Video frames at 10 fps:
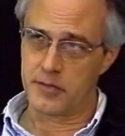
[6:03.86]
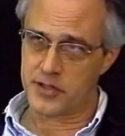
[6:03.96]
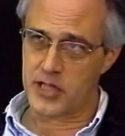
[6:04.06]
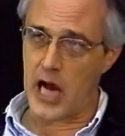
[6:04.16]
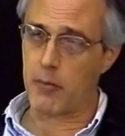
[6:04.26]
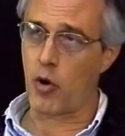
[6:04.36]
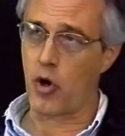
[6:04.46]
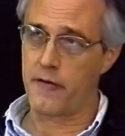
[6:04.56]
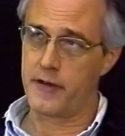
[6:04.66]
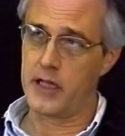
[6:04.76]
a stock
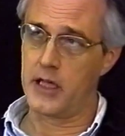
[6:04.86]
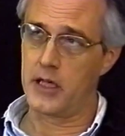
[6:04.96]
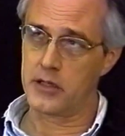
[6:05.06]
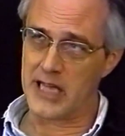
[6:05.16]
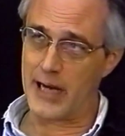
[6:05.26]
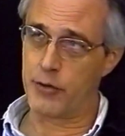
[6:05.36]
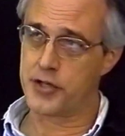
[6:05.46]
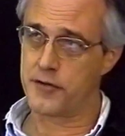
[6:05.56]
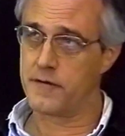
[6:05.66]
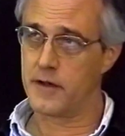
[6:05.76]
part of the uh,
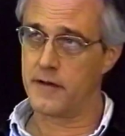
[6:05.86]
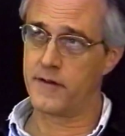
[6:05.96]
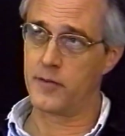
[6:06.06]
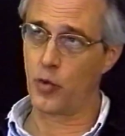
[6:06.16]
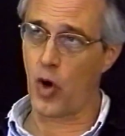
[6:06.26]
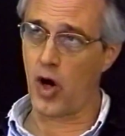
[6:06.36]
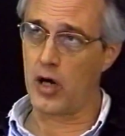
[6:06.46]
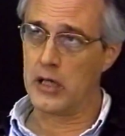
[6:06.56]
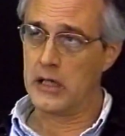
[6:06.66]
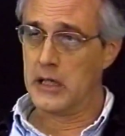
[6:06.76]
language of, of, film noir.
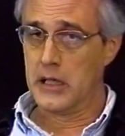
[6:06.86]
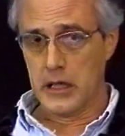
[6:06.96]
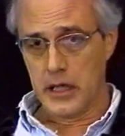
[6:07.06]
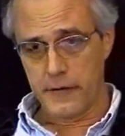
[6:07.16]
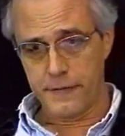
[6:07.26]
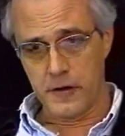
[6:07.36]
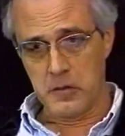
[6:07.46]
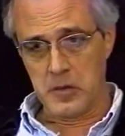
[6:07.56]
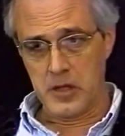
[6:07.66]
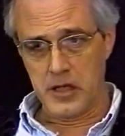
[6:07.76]
and a
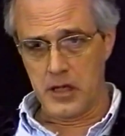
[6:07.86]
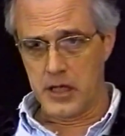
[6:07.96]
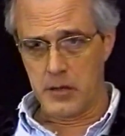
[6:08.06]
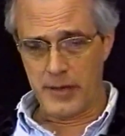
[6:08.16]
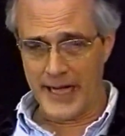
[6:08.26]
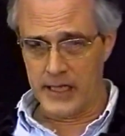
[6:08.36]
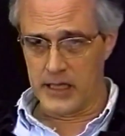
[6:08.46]
film, in a, in a painting